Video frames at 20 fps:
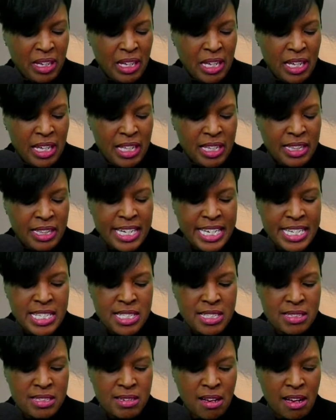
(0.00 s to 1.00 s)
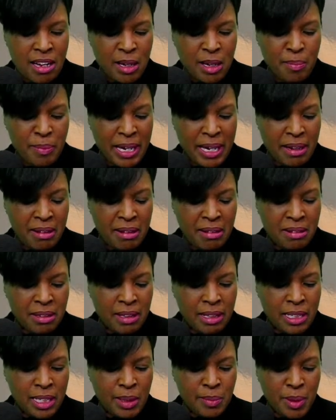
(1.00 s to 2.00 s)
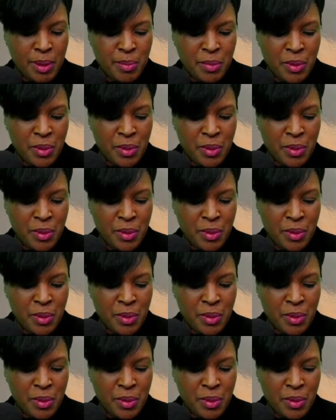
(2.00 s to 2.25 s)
let's talk about a little bit more